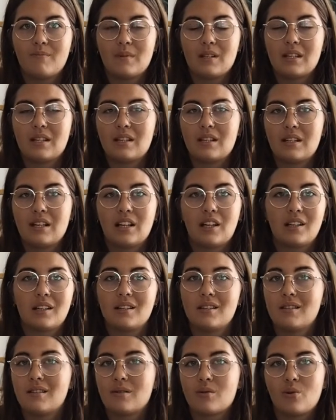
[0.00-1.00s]

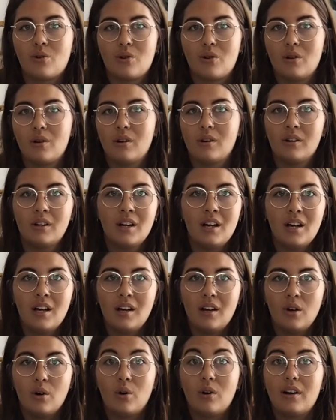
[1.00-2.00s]
stickers or
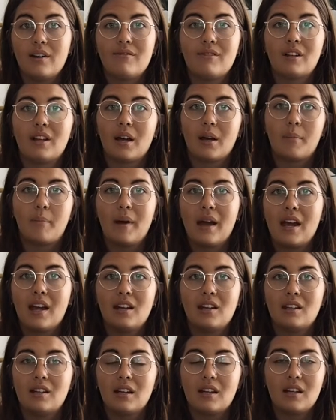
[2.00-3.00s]
even like
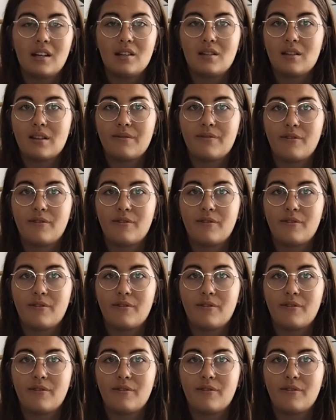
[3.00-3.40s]
band-aids,